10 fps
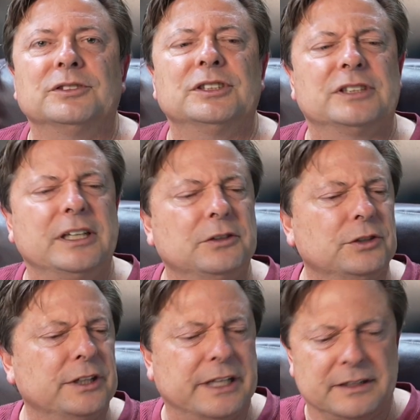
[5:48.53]
Just take a
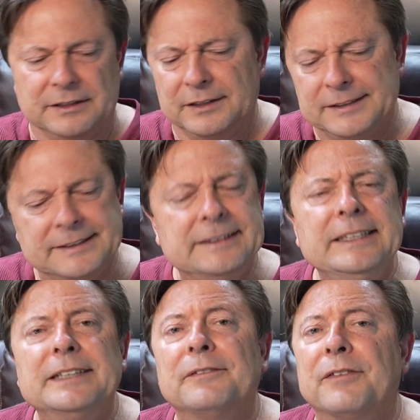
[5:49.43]
look at the
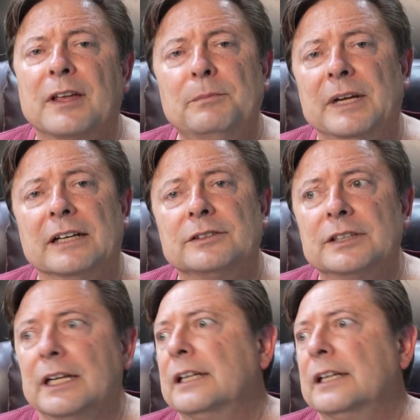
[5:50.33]
sea of thumbnails,